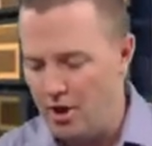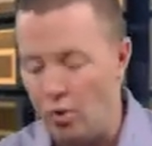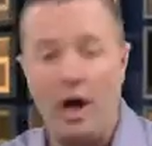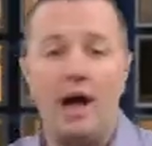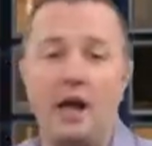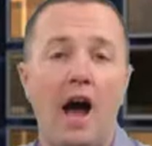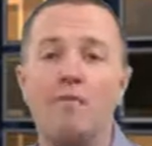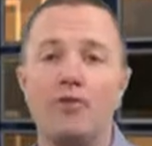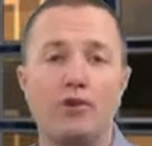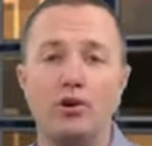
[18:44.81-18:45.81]
Well,
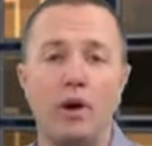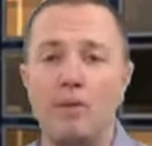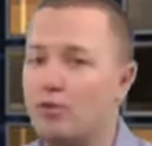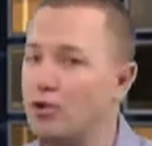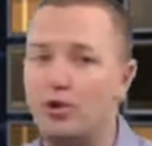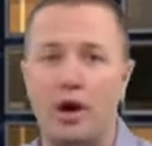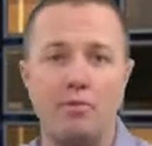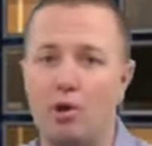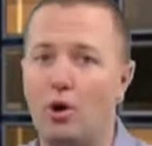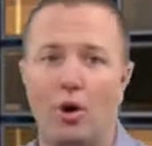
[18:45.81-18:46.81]
I'm through. I'm through trying
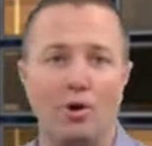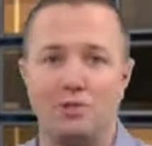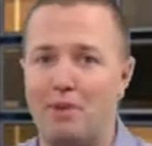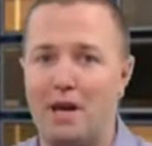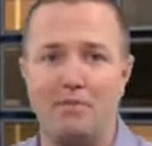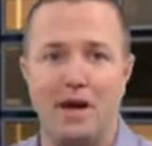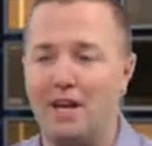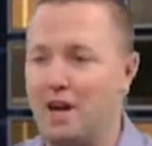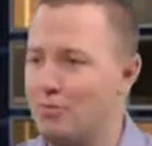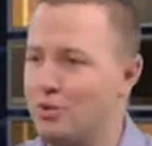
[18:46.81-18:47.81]
to poke holes in Peyton
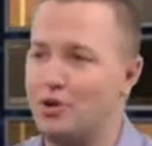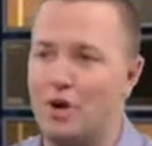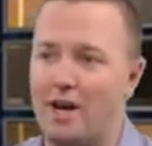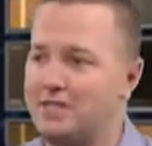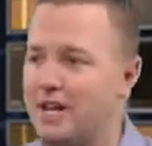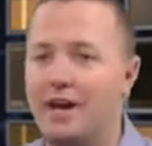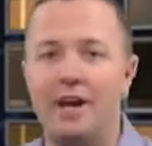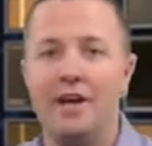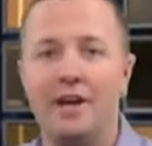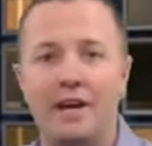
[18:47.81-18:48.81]
Manning. I'm through trying to say
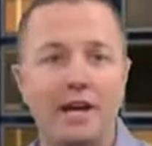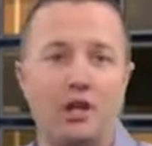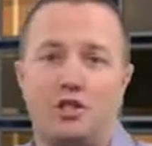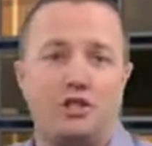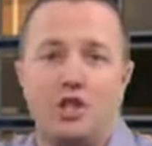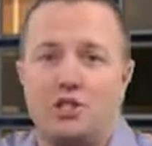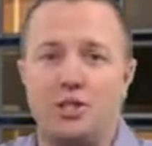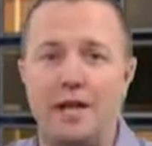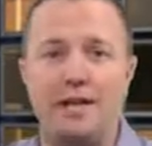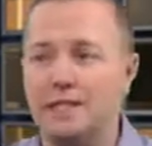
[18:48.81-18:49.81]
he looks just
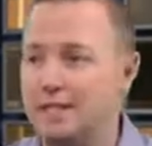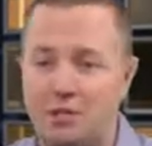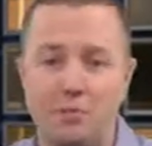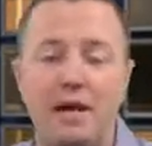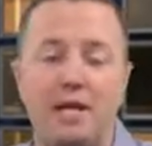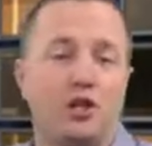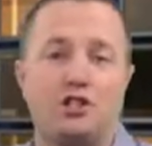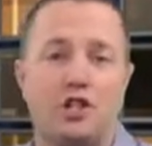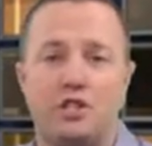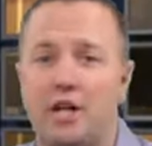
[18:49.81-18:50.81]
like he did. To me, he looks
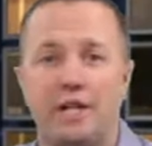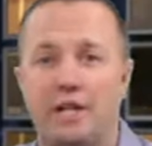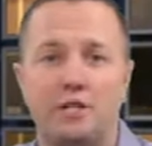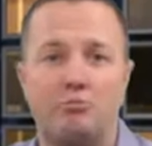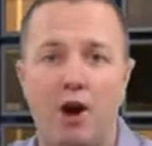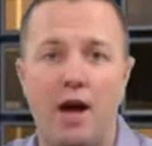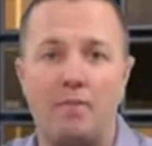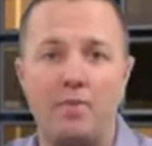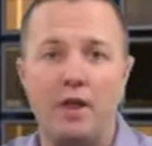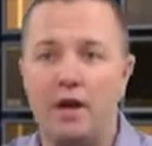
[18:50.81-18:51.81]
just like he did in his
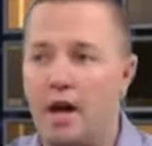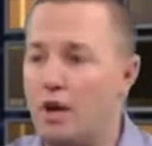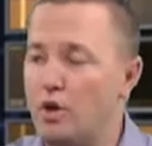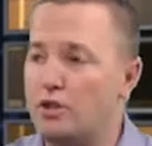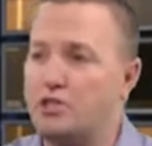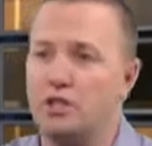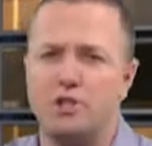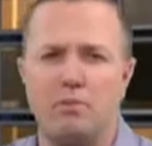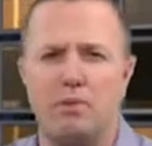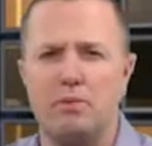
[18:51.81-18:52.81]
prime. I know there's still
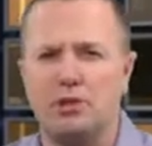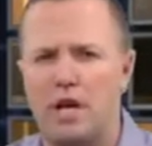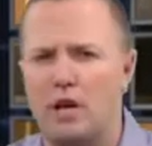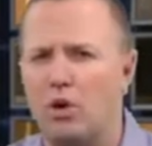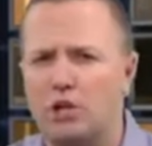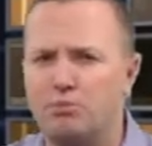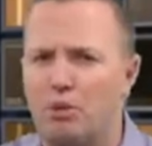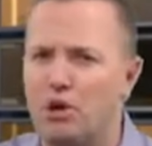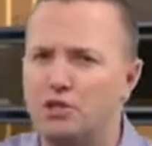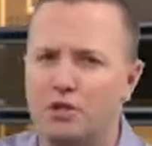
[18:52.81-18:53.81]
some people saying, well, his
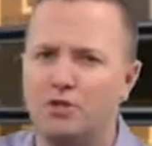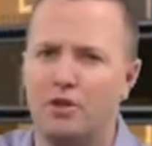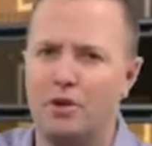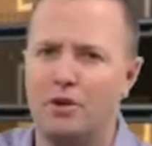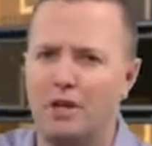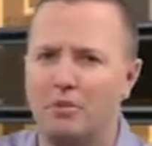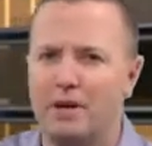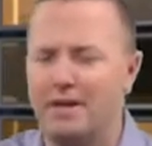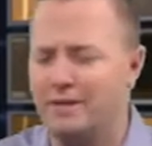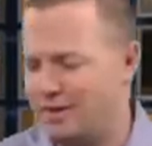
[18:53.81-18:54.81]
ball's still floating a little
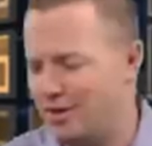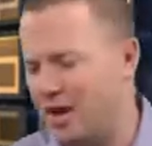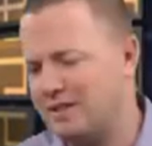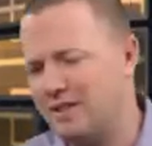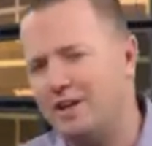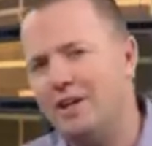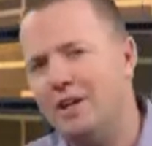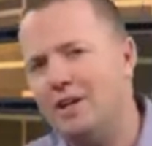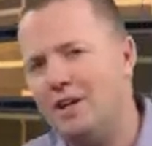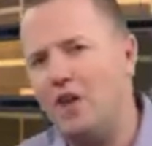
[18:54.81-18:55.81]
bit, and not
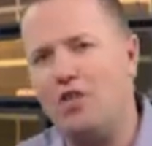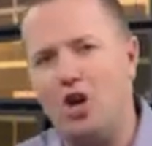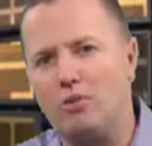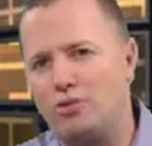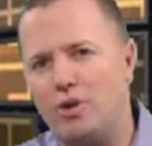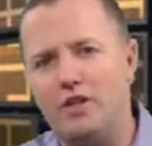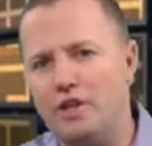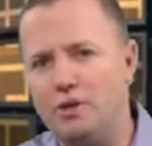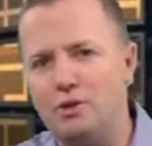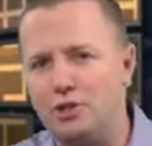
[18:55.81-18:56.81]
the arm strength
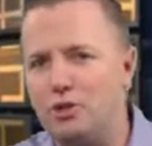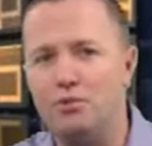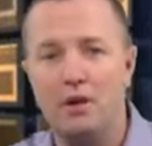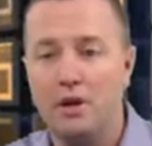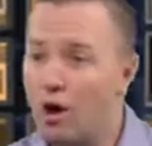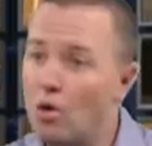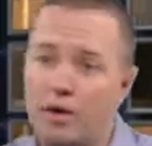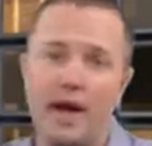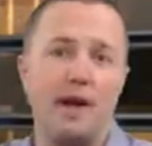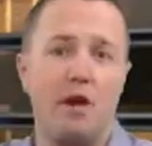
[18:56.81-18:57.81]
he used to.
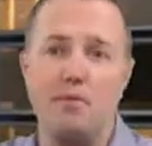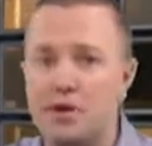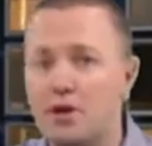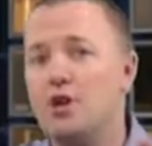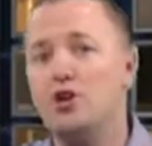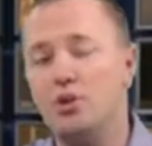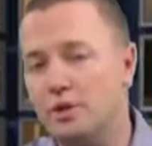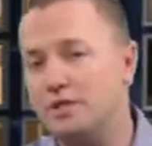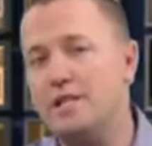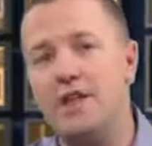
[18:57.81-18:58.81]
Okay, maybe you
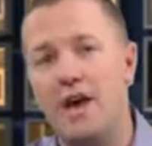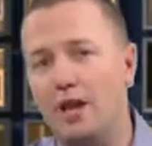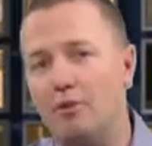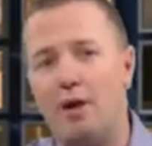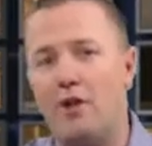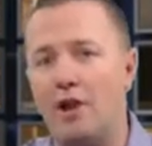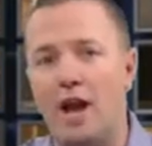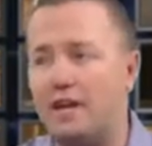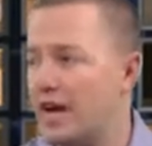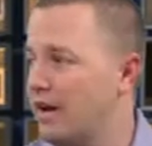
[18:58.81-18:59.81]
can see that a little better than
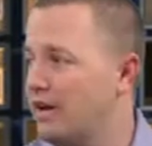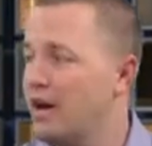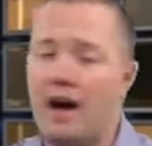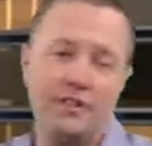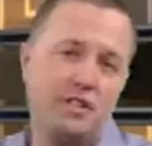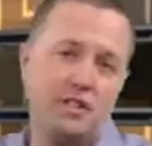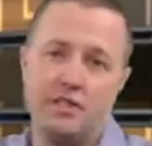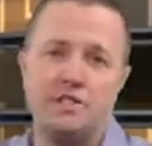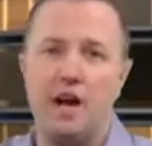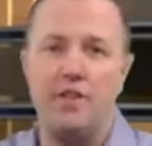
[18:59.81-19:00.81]
I can. I've seen
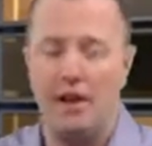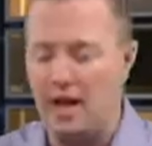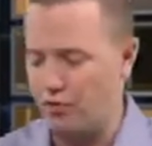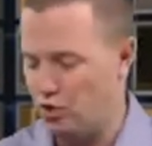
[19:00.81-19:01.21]
this guy the last few